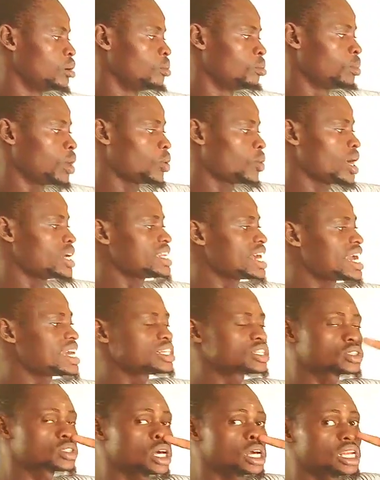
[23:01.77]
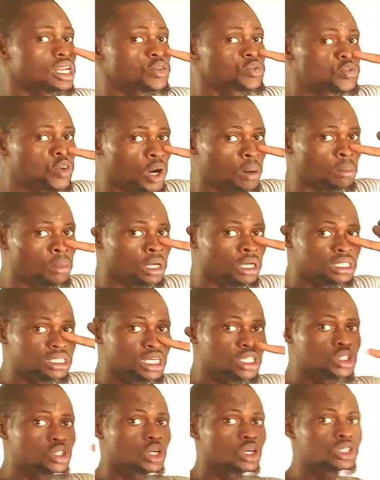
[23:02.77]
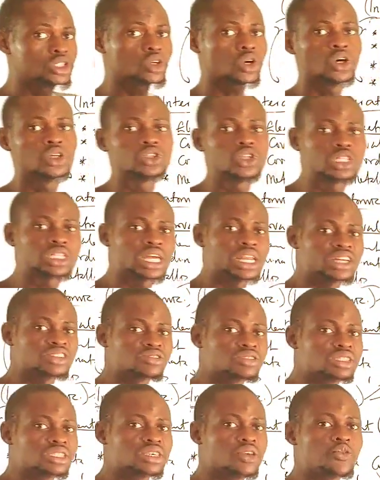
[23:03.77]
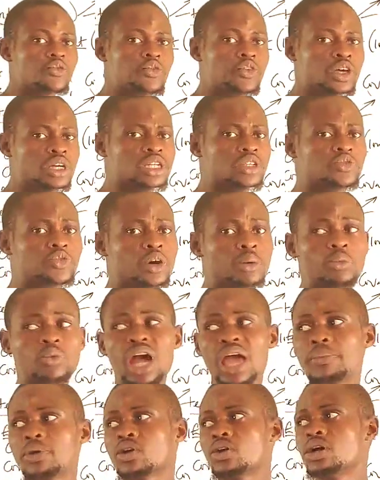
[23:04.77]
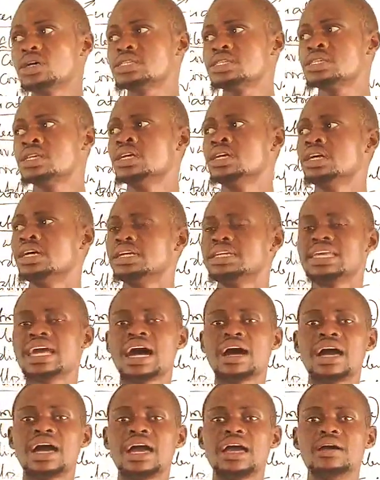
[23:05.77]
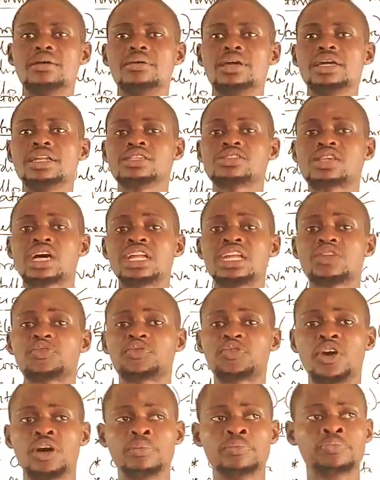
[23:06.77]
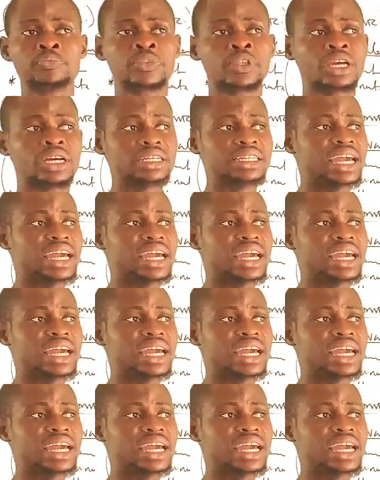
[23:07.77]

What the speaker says: But when they are in solid form, they don't conduct electricity in solid form. Why? Because they are in solid form.